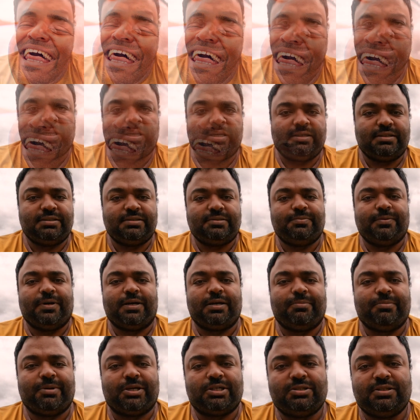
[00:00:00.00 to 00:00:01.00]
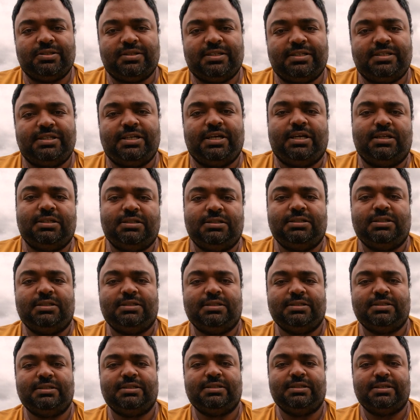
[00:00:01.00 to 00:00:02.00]
Hi guys, welcome back to the channel.
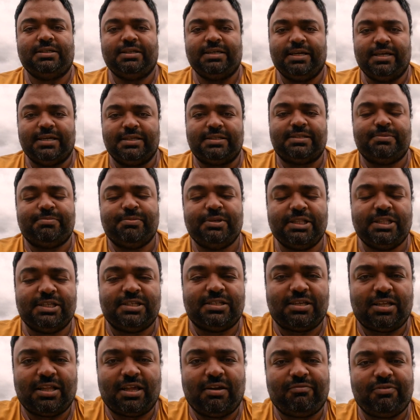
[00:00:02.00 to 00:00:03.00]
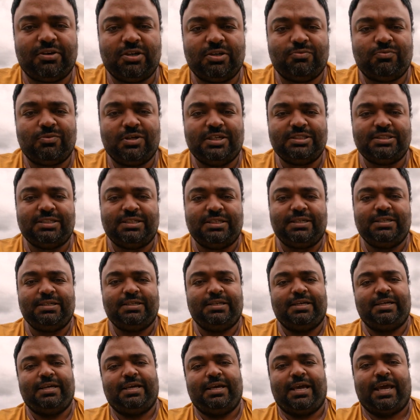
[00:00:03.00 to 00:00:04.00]
It's me, the South African Wanderer,
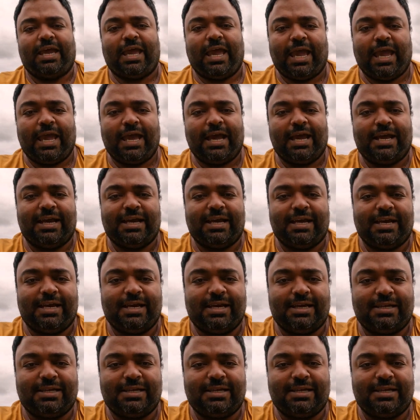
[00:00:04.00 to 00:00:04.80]
and